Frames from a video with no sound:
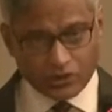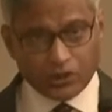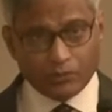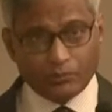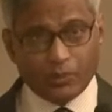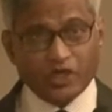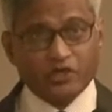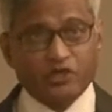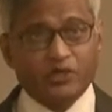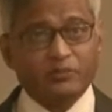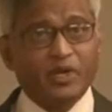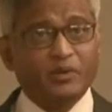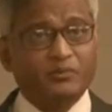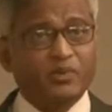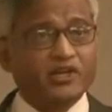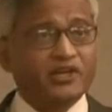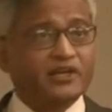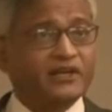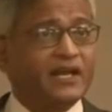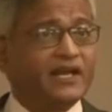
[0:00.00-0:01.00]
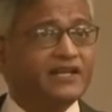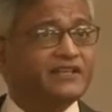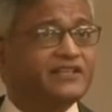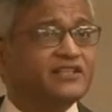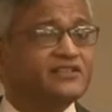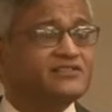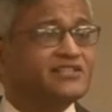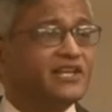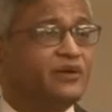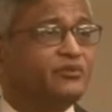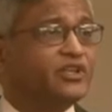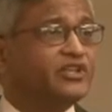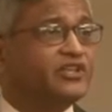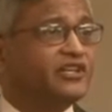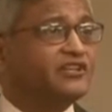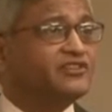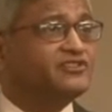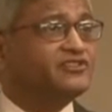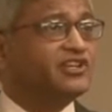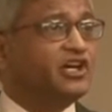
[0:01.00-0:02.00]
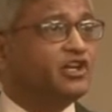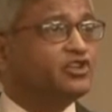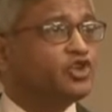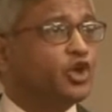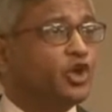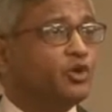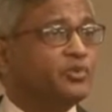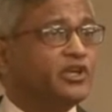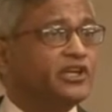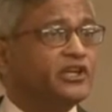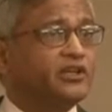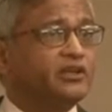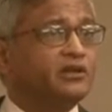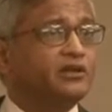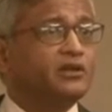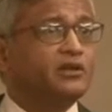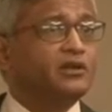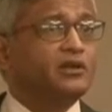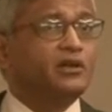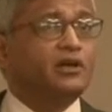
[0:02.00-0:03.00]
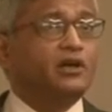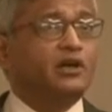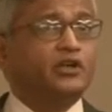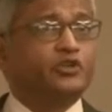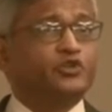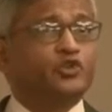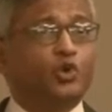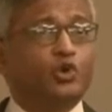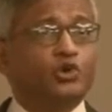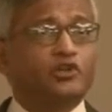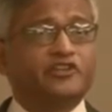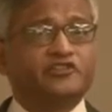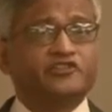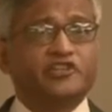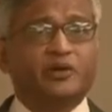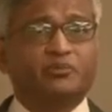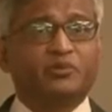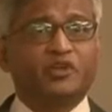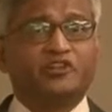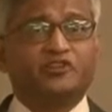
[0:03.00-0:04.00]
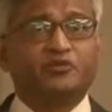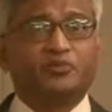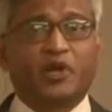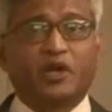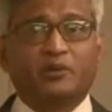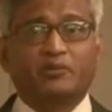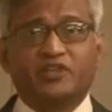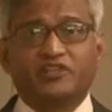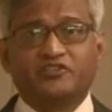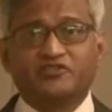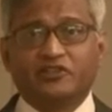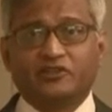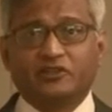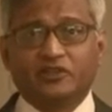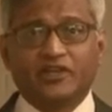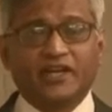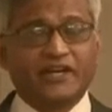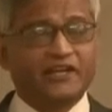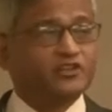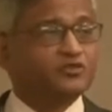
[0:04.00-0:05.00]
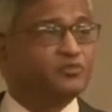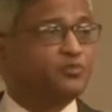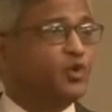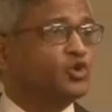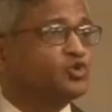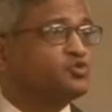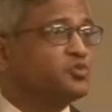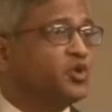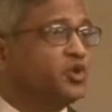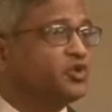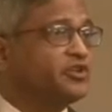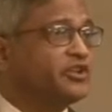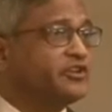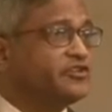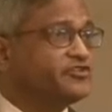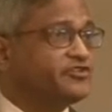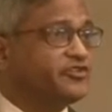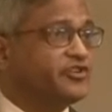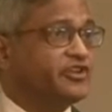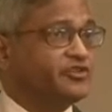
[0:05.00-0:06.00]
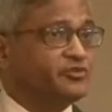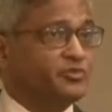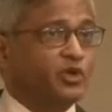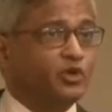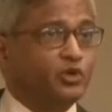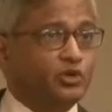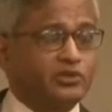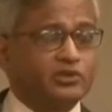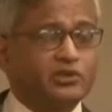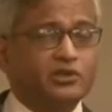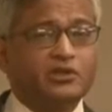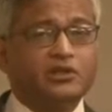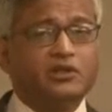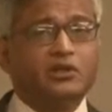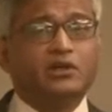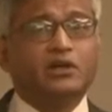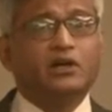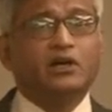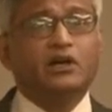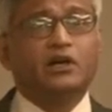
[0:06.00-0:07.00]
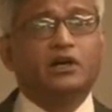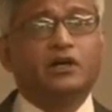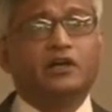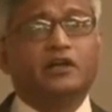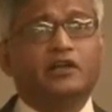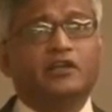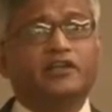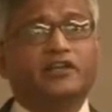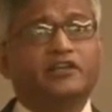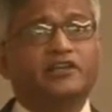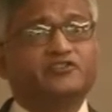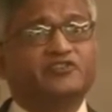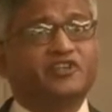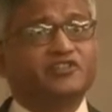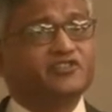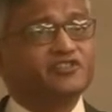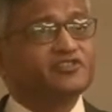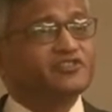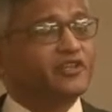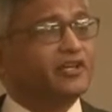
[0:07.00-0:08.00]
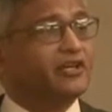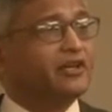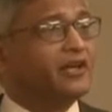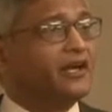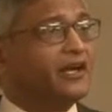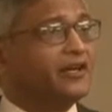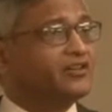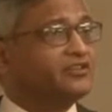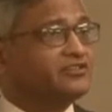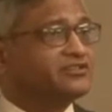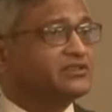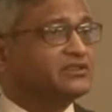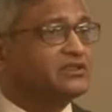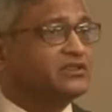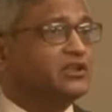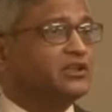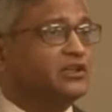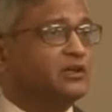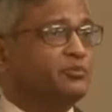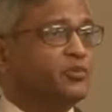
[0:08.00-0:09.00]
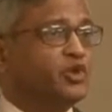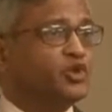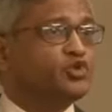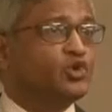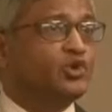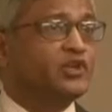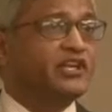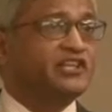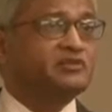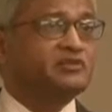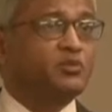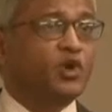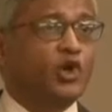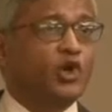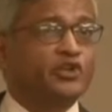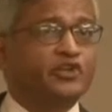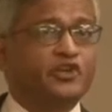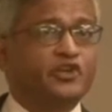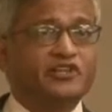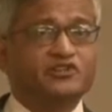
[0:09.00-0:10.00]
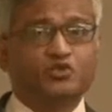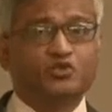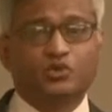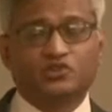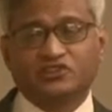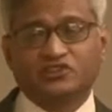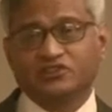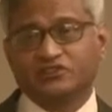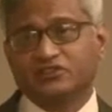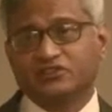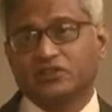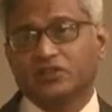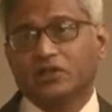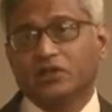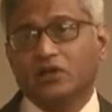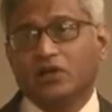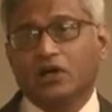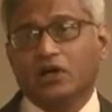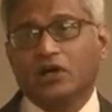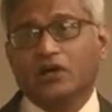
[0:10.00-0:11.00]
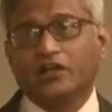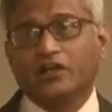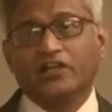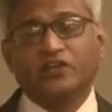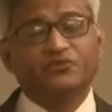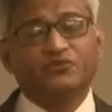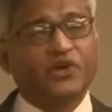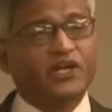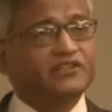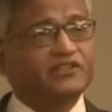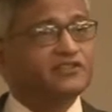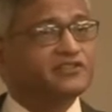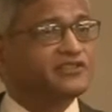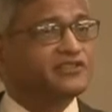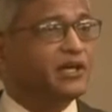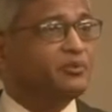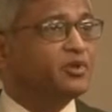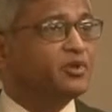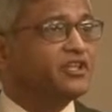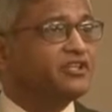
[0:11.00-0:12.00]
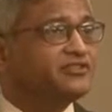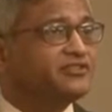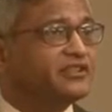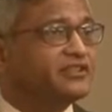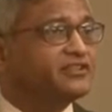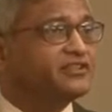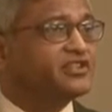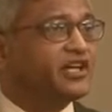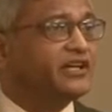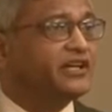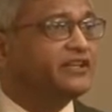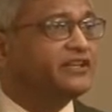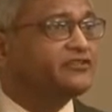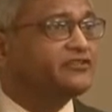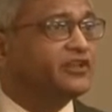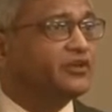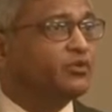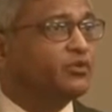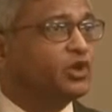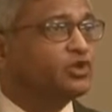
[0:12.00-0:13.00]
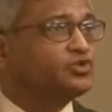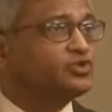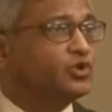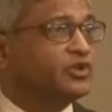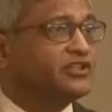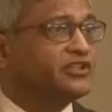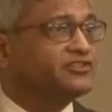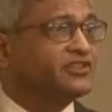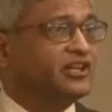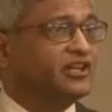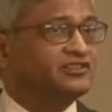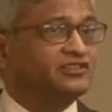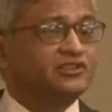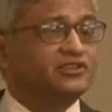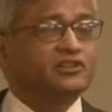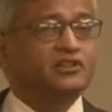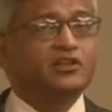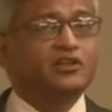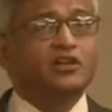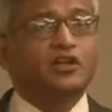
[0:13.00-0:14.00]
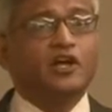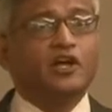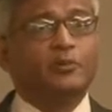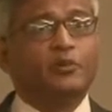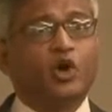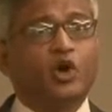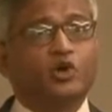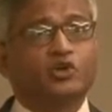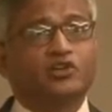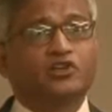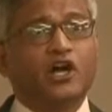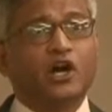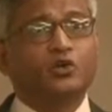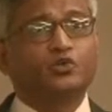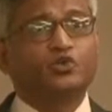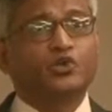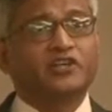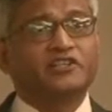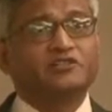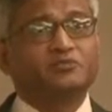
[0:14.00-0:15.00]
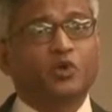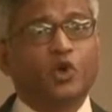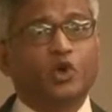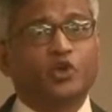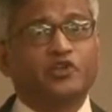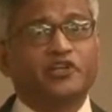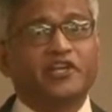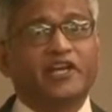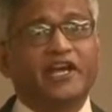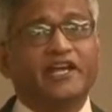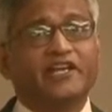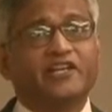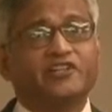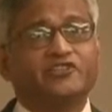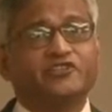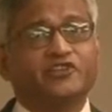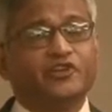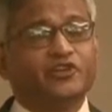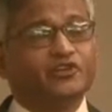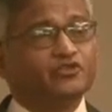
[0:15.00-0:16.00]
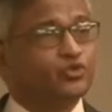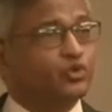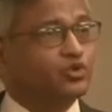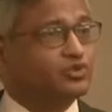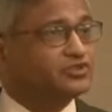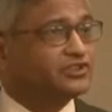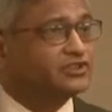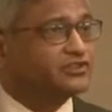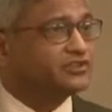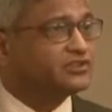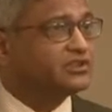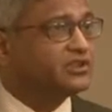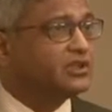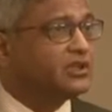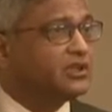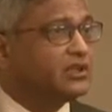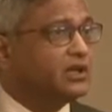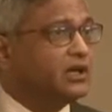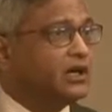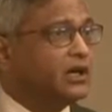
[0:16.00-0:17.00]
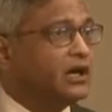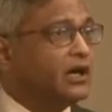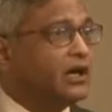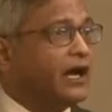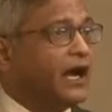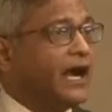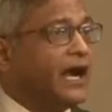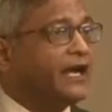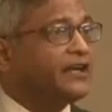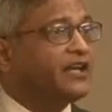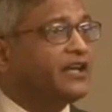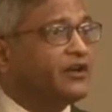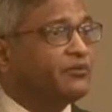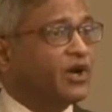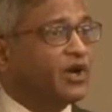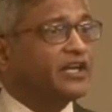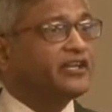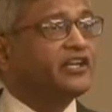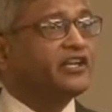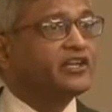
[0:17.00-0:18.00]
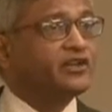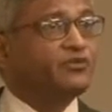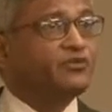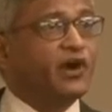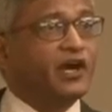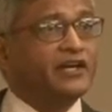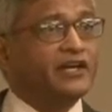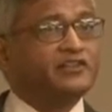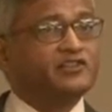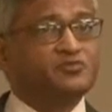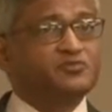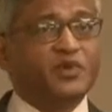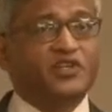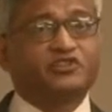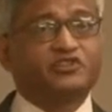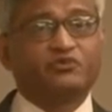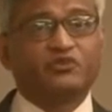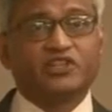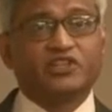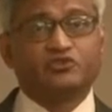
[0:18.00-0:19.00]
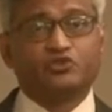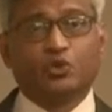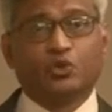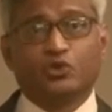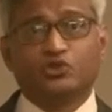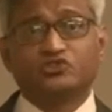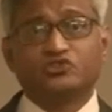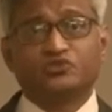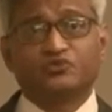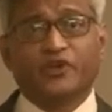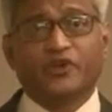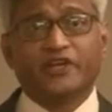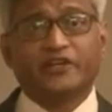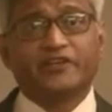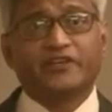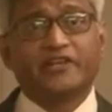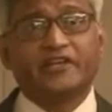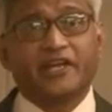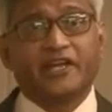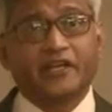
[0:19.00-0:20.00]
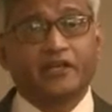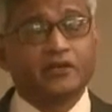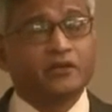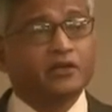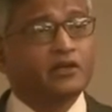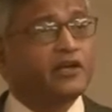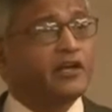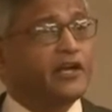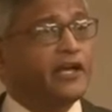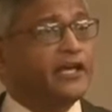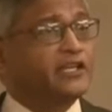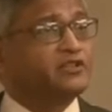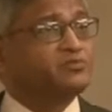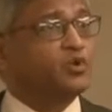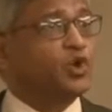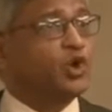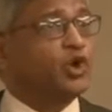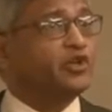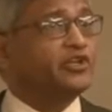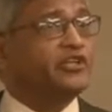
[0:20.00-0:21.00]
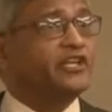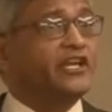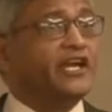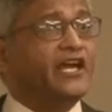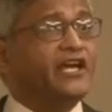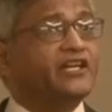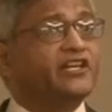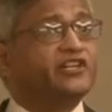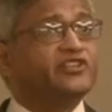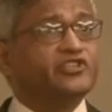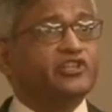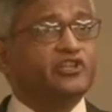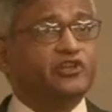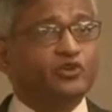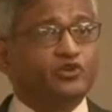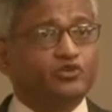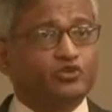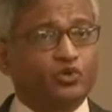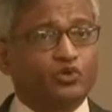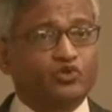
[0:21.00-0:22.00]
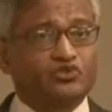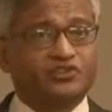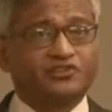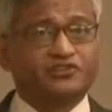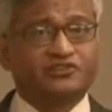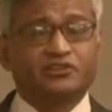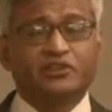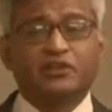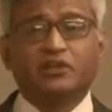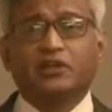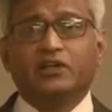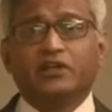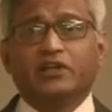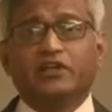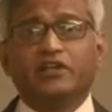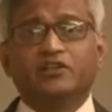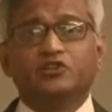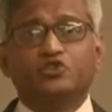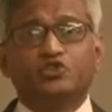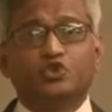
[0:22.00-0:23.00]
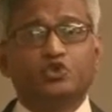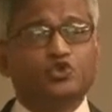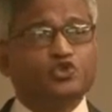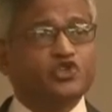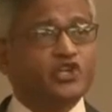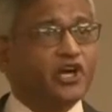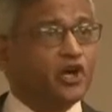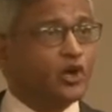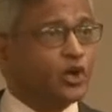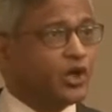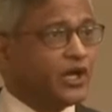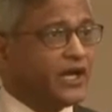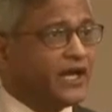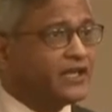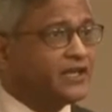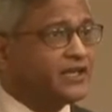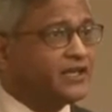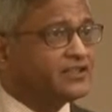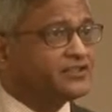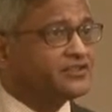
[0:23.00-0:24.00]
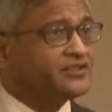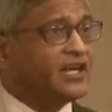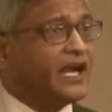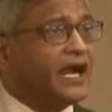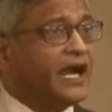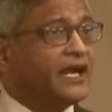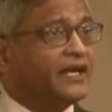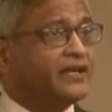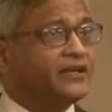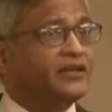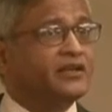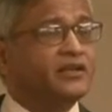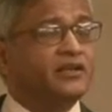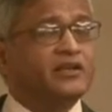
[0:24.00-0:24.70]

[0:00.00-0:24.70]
But remember, in 1970s, Deng Xiaoping uh, told the Japanese prime minister, let us postpone this dispute. Uh, he suggested, let us uh, mutually exploit the resources. Uh, in fact, the Japanese and the Chinese have also discussed about how to exploit the energy resources uh, and have identified specific zones where they can exploit the energy resources in Chunxiao Islands and